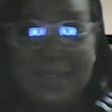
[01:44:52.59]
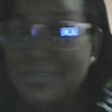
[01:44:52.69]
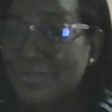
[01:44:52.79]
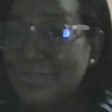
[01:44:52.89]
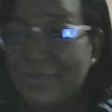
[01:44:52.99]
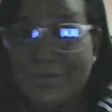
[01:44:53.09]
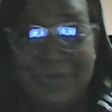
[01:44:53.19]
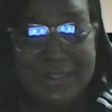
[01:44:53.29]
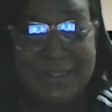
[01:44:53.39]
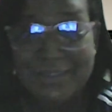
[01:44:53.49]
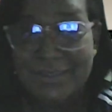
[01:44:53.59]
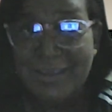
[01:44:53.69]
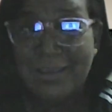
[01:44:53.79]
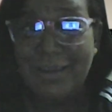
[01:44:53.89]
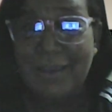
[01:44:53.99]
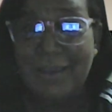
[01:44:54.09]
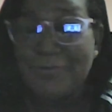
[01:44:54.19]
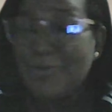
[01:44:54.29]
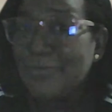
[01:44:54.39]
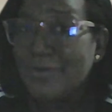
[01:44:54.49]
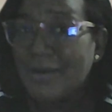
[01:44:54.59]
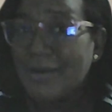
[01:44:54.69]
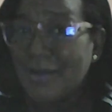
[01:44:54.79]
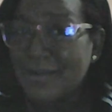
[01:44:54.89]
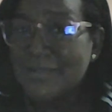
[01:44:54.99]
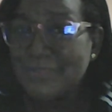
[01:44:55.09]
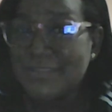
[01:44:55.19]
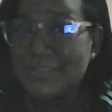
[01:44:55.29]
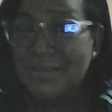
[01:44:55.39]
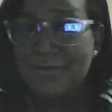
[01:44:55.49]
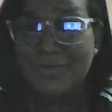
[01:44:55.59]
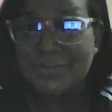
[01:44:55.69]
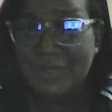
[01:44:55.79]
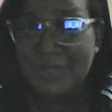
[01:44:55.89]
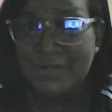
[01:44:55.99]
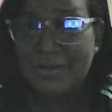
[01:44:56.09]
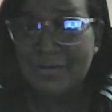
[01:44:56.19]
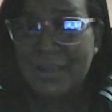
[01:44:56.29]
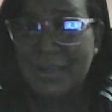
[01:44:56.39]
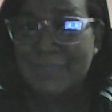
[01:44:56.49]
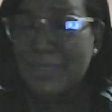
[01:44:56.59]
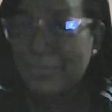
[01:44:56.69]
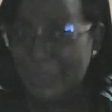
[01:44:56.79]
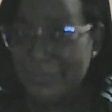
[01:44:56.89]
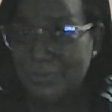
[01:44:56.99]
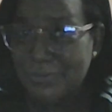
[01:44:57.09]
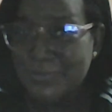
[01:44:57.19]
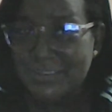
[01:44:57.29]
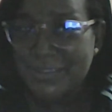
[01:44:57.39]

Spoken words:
my children greatly. I remember a call and Miss Sago was right there, and my baby, who is